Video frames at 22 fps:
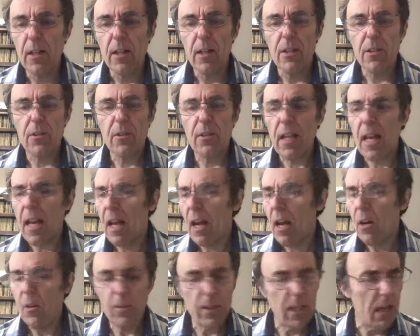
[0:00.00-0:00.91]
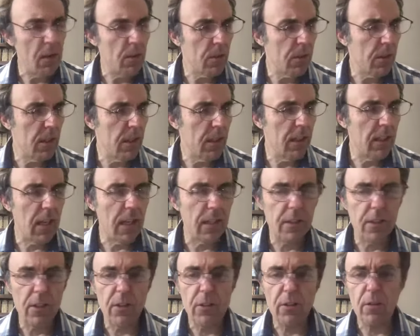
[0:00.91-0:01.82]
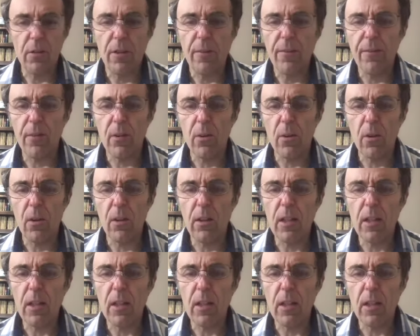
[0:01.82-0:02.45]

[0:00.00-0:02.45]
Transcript: So now, that was done in 1934.